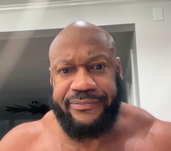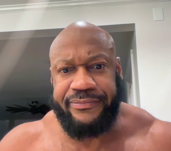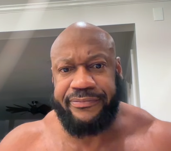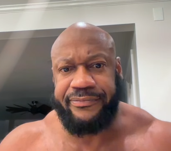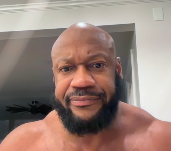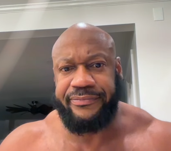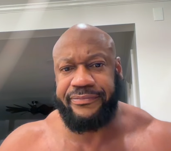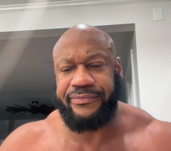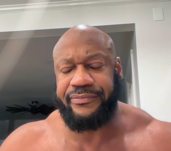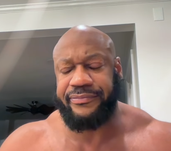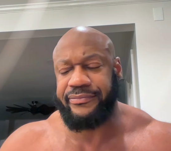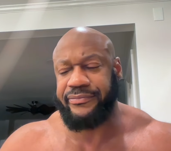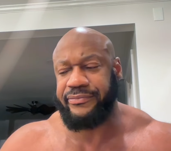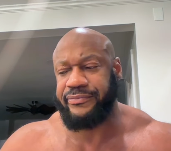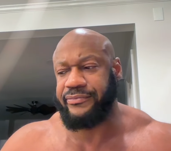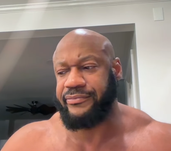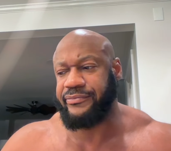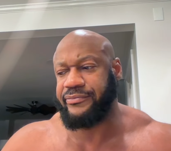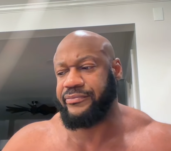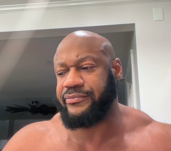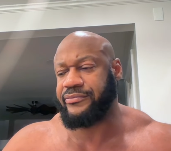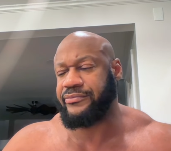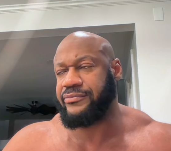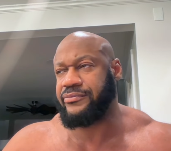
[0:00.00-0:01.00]

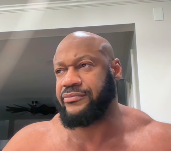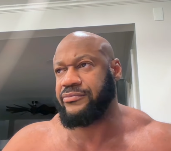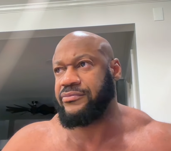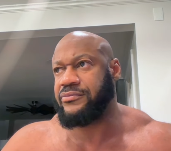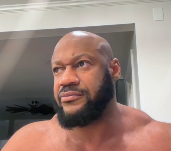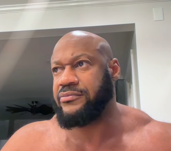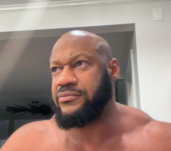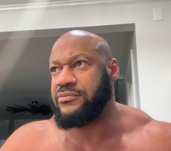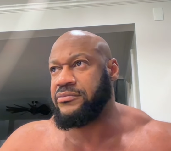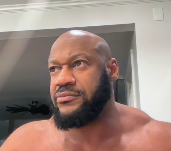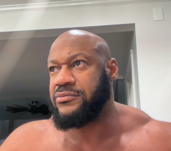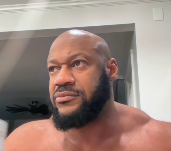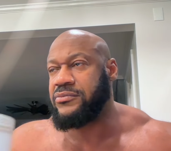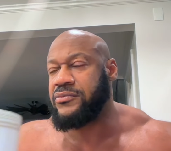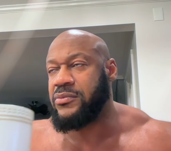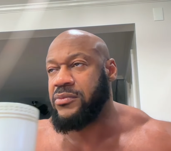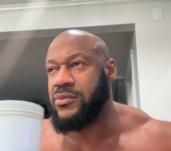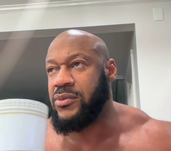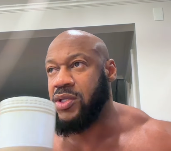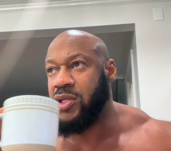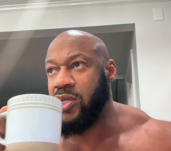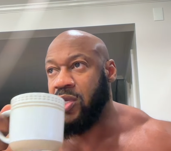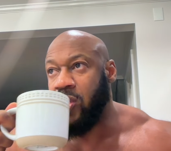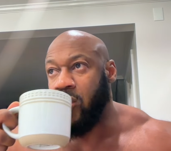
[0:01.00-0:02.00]

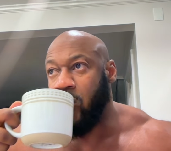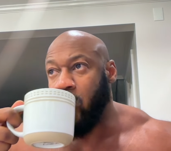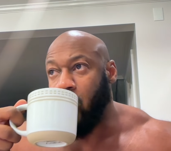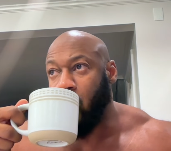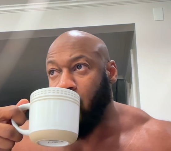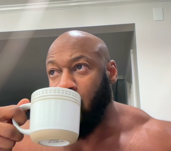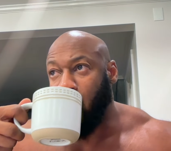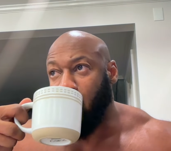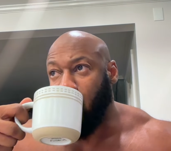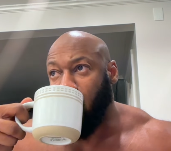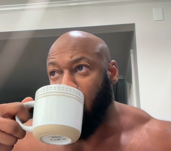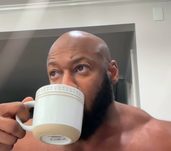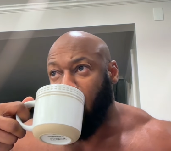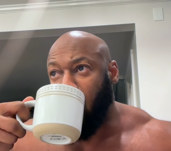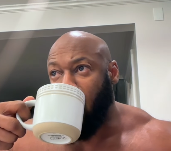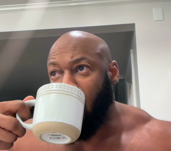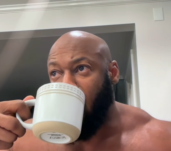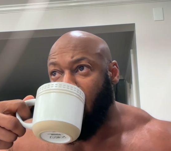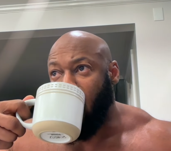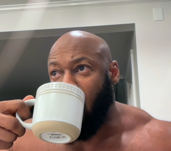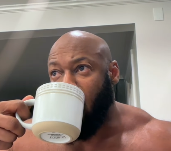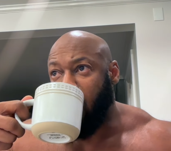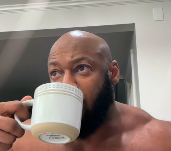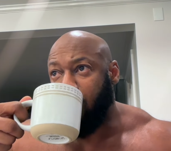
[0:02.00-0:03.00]

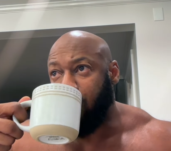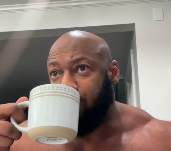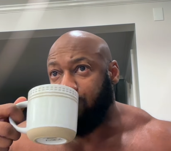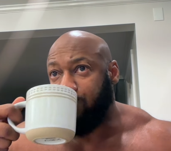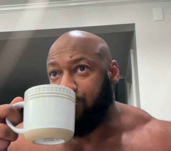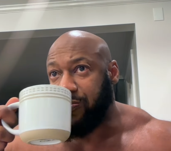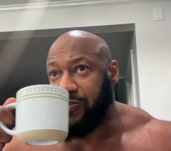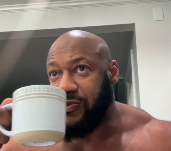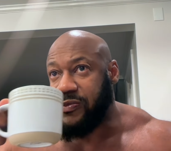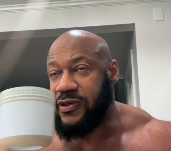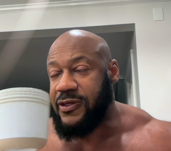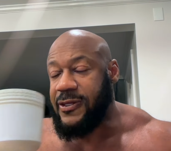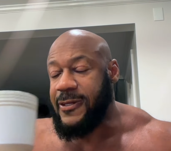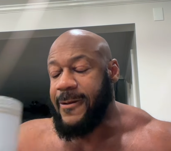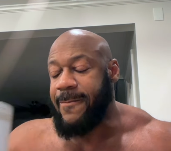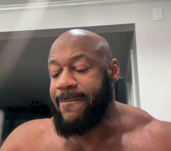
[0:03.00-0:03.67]
Nothing is said.